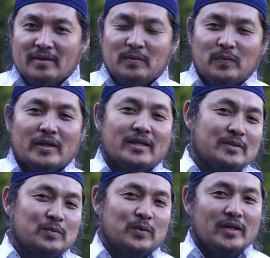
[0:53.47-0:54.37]
what is
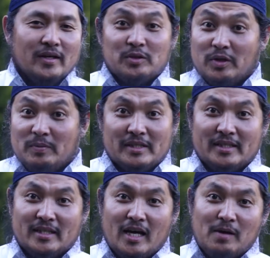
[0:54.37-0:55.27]
the ruling on dreams in
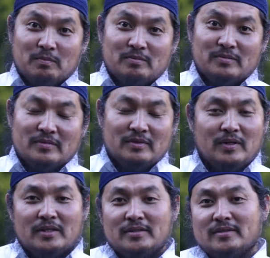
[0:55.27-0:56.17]
Islam?
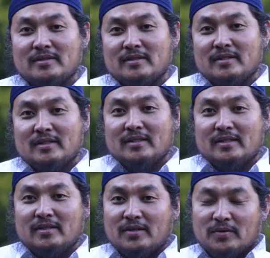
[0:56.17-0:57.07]
Well,
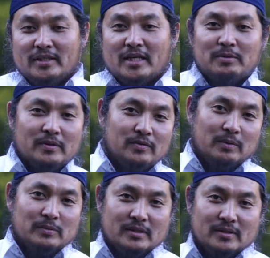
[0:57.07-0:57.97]
there are three types of
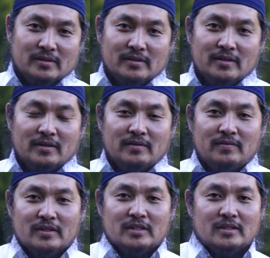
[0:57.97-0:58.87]
dreams.
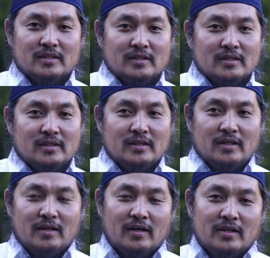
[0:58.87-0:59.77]
First
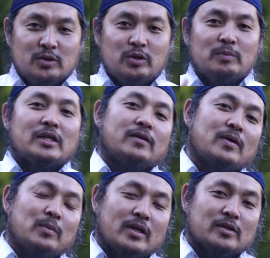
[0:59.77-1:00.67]
are the dreams that are
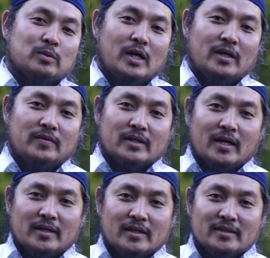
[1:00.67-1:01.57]
from Allah subhanahu wa
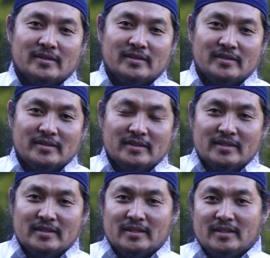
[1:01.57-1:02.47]
ta'ala.
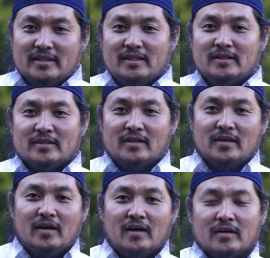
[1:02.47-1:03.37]
These
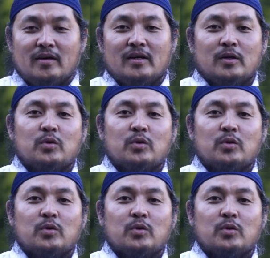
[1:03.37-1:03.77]
are called